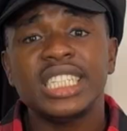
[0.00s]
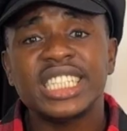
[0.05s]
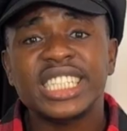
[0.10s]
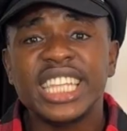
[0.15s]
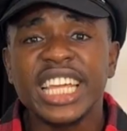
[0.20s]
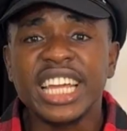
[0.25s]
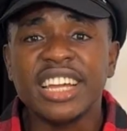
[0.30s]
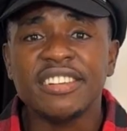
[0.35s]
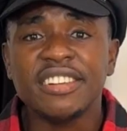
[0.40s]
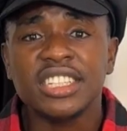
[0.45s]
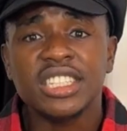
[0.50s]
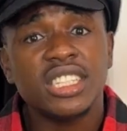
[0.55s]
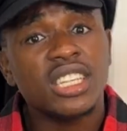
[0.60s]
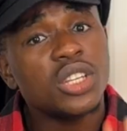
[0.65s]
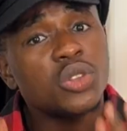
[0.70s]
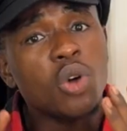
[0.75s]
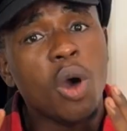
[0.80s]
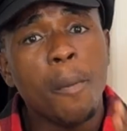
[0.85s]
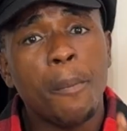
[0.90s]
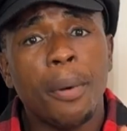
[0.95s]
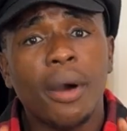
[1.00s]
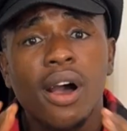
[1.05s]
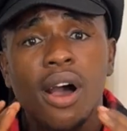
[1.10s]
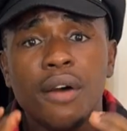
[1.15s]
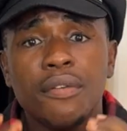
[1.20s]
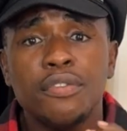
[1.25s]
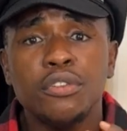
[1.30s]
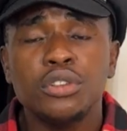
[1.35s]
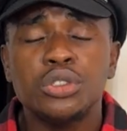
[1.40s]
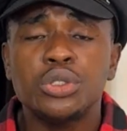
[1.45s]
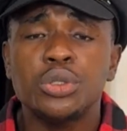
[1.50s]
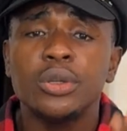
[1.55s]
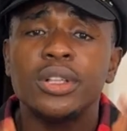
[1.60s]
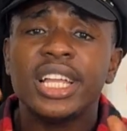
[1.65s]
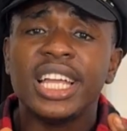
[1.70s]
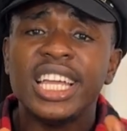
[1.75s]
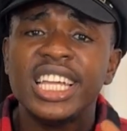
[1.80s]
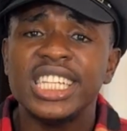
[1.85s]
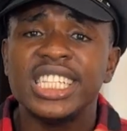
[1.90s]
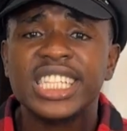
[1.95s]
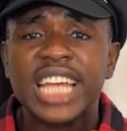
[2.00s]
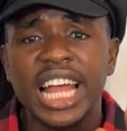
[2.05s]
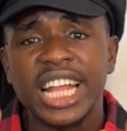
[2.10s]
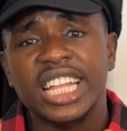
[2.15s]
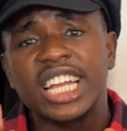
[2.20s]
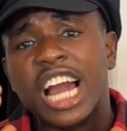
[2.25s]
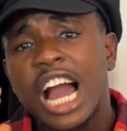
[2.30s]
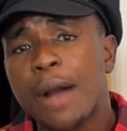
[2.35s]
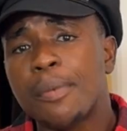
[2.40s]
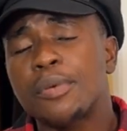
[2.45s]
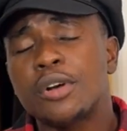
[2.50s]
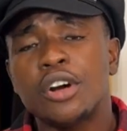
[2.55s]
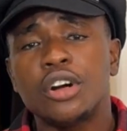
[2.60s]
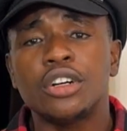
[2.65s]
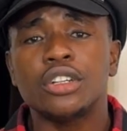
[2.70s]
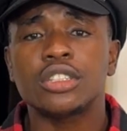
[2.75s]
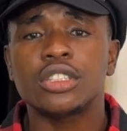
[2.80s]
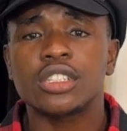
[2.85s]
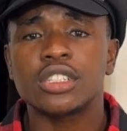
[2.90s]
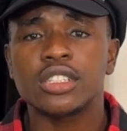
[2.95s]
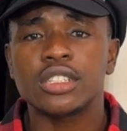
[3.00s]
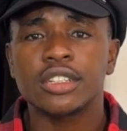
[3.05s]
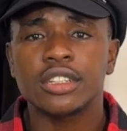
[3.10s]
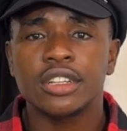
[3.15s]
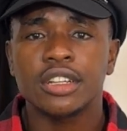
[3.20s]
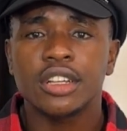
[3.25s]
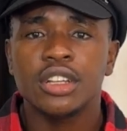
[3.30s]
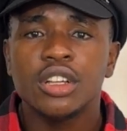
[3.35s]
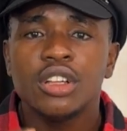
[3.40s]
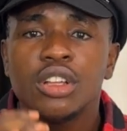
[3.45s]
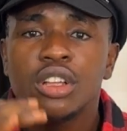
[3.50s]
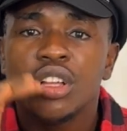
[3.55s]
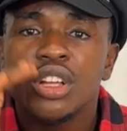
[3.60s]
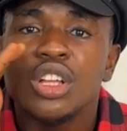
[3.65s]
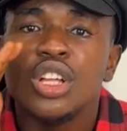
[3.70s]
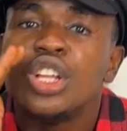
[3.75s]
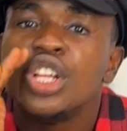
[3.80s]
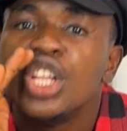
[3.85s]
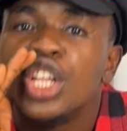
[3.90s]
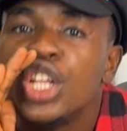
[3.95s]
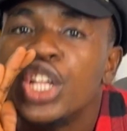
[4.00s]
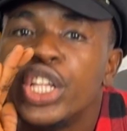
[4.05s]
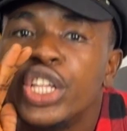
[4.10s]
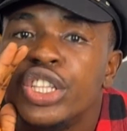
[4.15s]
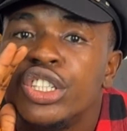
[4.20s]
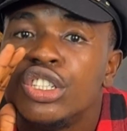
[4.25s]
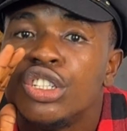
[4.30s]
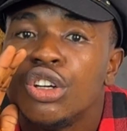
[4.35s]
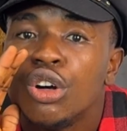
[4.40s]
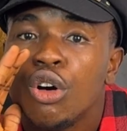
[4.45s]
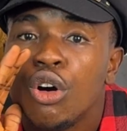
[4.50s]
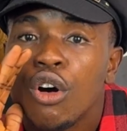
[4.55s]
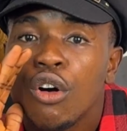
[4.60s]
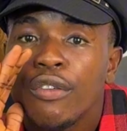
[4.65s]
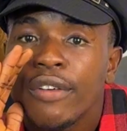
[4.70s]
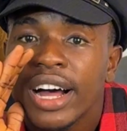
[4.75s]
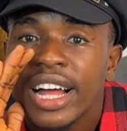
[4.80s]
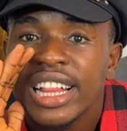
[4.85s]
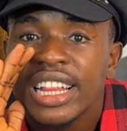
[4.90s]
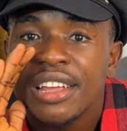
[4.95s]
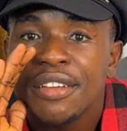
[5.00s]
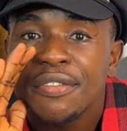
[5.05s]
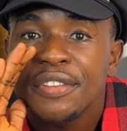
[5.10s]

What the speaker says: secret is one powerful tool inside CapCut, the overlay